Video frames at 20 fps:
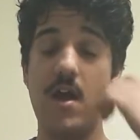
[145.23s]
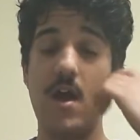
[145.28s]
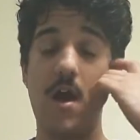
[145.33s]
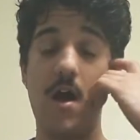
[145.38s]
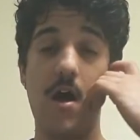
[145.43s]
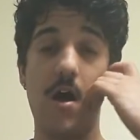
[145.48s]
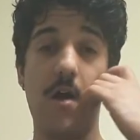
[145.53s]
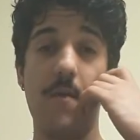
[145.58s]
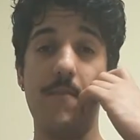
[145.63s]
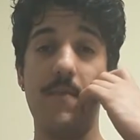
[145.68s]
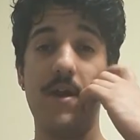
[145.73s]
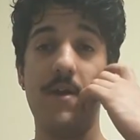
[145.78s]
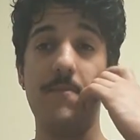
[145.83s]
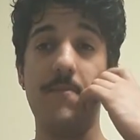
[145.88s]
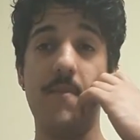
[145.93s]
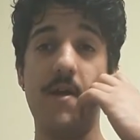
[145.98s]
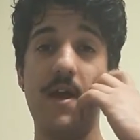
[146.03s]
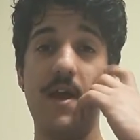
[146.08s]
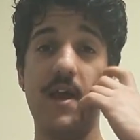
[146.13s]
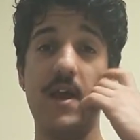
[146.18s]
and
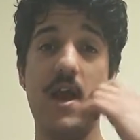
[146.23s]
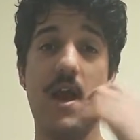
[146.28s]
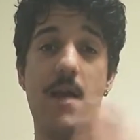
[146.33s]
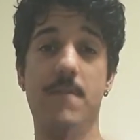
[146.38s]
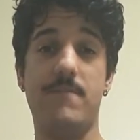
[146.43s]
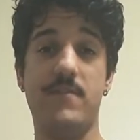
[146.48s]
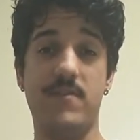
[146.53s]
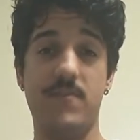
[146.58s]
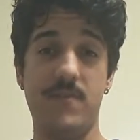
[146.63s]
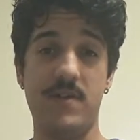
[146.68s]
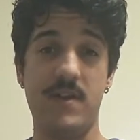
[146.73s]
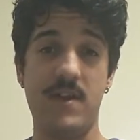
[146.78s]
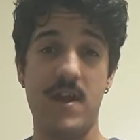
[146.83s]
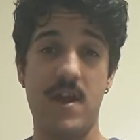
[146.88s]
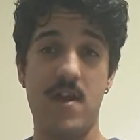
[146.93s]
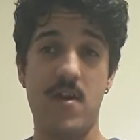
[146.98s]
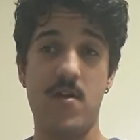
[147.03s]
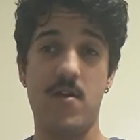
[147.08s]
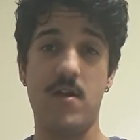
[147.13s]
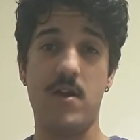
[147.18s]
my abdomen
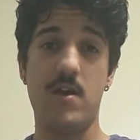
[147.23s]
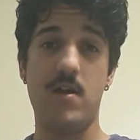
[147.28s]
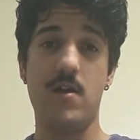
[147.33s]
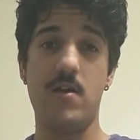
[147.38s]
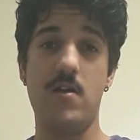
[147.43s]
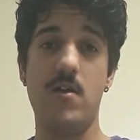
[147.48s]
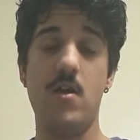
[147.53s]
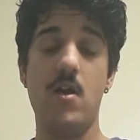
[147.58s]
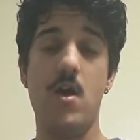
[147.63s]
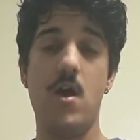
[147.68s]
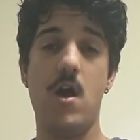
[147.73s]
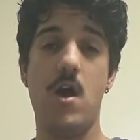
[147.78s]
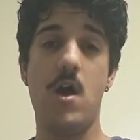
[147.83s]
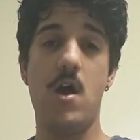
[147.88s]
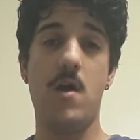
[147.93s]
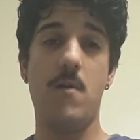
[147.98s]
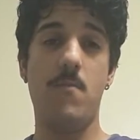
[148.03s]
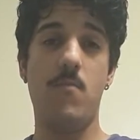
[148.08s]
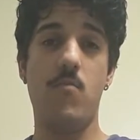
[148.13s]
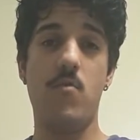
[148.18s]
area
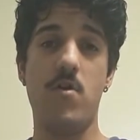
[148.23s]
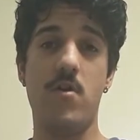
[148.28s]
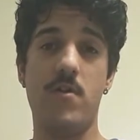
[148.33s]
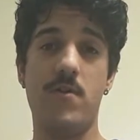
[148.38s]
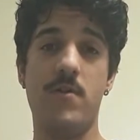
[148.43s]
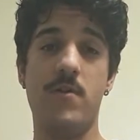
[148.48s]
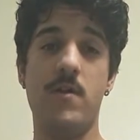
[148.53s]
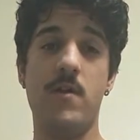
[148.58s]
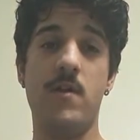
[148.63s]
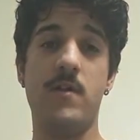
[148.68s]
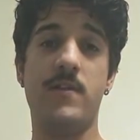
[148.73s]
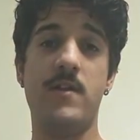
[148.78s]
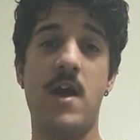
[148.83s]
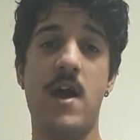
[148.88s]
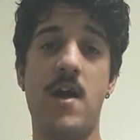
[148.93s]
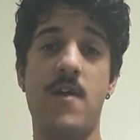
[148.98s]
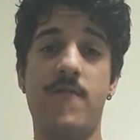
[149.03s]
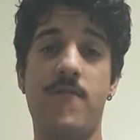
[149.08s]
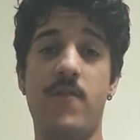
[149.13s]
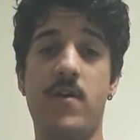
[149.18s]
where the
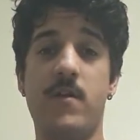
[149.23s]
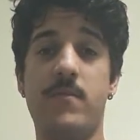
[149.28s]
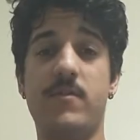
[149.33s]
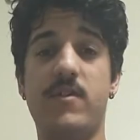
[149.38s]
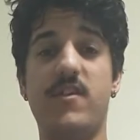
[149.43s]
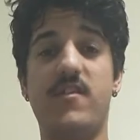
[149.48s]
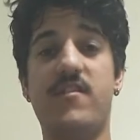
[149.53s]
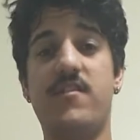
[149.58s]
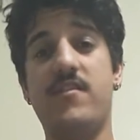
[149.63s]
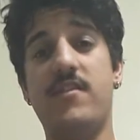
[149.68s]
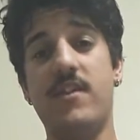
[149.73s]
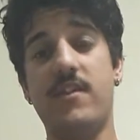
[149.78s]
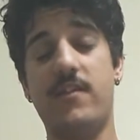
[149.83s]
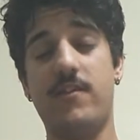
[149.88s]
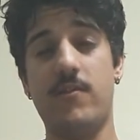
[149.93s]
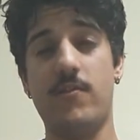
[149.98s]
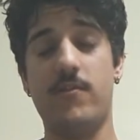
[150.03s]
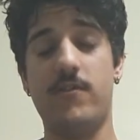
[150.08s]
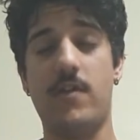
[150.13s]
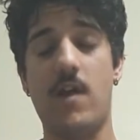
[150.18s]
diaphragm just
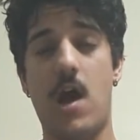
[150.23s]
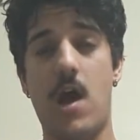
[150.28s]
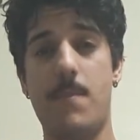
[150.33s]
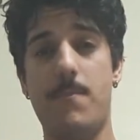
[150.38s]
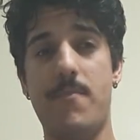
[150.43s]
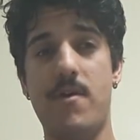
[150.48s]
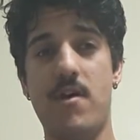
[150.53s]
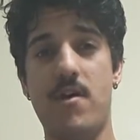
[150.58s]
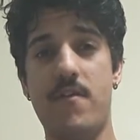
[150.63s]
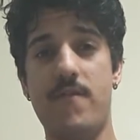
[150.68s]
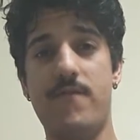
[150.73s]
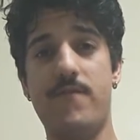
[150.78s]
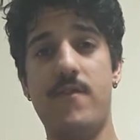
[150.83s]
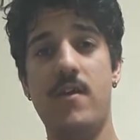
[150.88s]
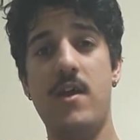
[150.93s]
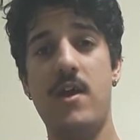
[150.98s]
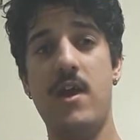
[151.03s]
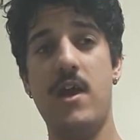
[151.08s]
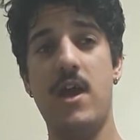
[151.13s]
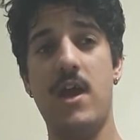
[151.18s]
sits on top of
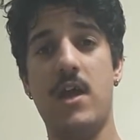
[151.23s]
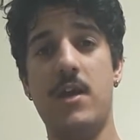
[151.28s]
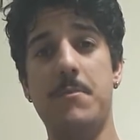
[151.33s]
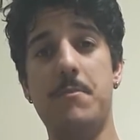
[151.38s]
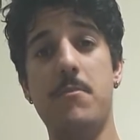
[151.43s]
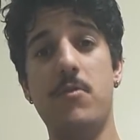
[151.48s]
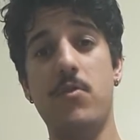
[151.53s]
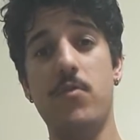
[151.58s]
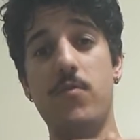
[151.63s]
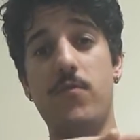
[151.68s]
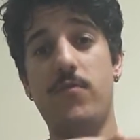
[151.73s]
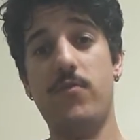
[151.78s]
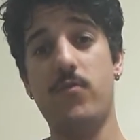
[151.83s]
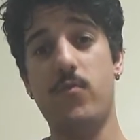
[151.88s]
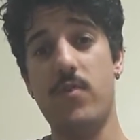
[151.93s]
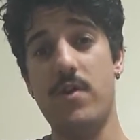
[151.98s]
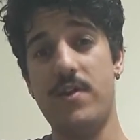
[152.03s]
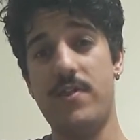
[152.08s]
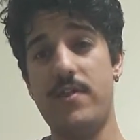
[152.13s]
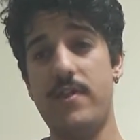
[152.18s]
and moves
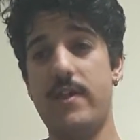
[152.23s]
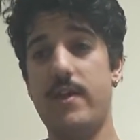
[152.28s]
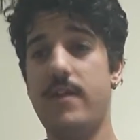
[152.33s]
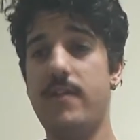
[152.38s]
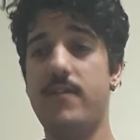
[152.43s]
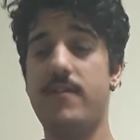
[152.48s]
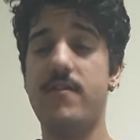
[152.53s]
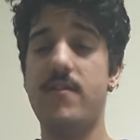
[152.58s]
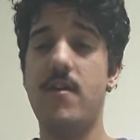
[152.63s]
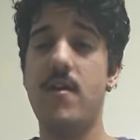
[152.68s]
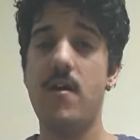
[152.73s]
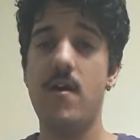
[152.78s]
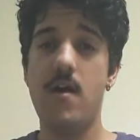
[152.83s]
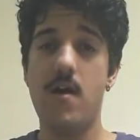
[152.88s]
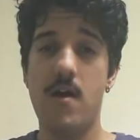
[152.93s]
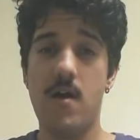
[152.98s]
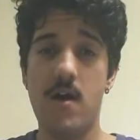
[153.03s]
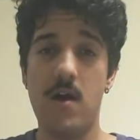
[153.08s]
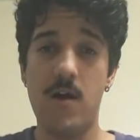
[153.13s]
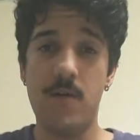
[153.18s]
with it.
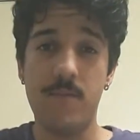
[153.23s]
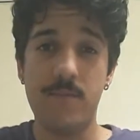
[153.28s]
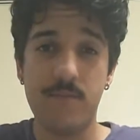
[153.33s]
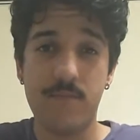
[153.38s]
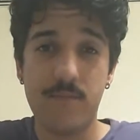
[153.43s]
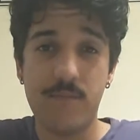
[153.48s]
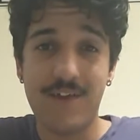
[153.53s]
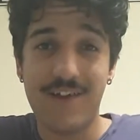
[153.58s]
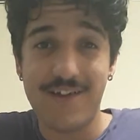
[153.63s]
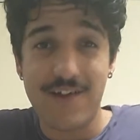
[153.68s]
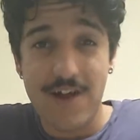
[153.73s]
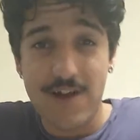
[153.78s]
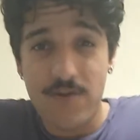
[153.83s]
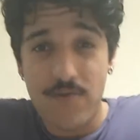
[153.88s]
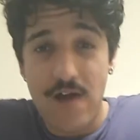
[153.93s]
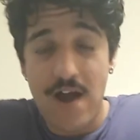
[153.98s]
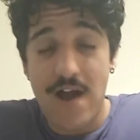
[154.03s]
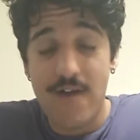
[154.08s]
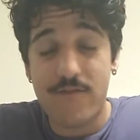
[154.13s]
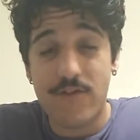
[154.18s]
Because I
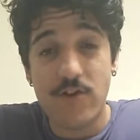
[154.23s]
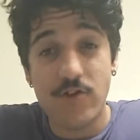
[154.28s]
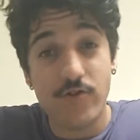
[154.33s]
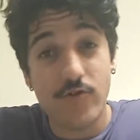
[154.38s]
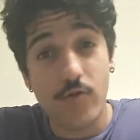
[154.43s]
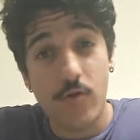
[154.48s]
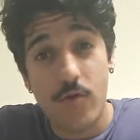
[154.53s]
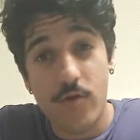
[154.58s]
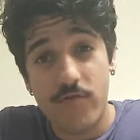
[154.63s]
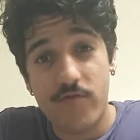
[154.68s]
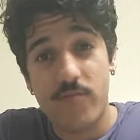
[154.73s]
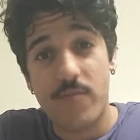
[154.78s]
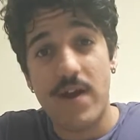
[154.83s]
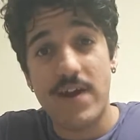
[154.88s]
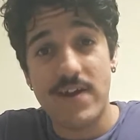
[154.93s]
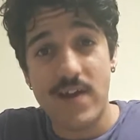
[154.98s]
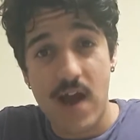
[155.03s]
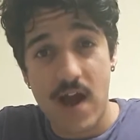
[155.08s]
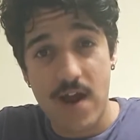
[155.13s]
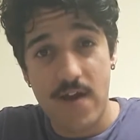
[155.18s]
don't have control over my
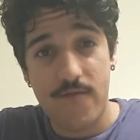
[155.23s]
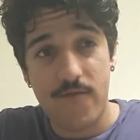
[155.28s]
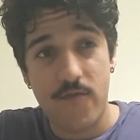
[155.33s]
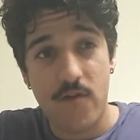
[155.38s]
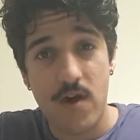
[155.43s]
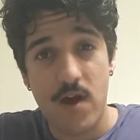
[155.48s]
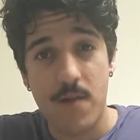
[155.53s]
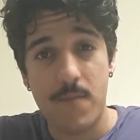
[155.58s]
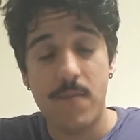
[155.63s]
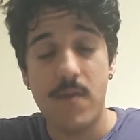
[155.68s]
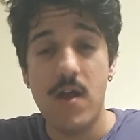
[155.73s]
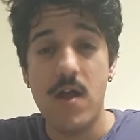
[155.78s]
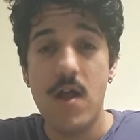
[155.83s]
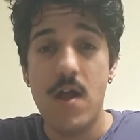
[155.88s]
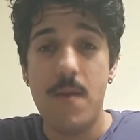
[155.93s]
diaphragm,